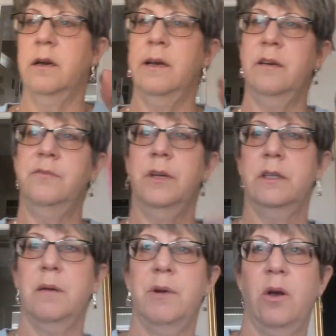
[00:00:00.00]
I have
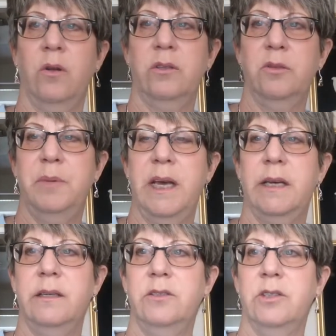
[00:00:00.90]
filled up a whole new
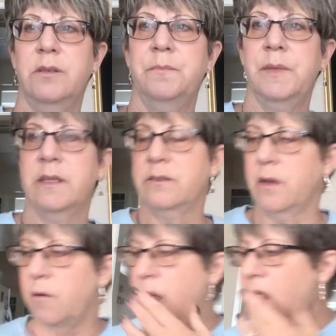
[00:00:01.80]
page,
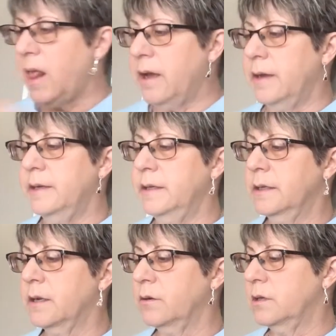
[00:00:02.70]
so I need to
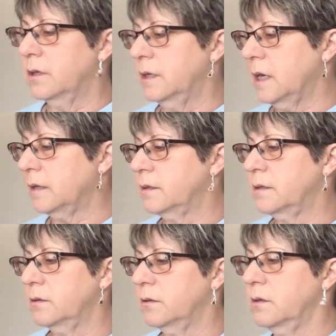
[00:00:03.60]
go to the next
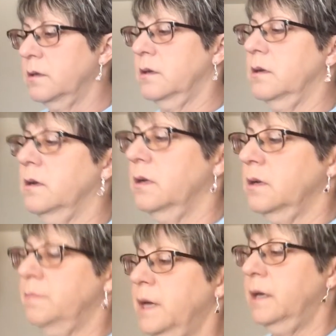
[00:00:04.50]

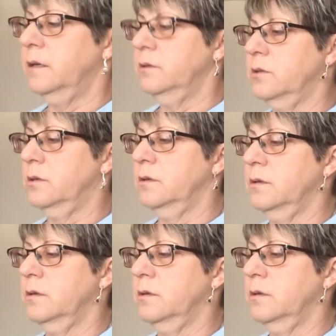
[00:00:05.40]
page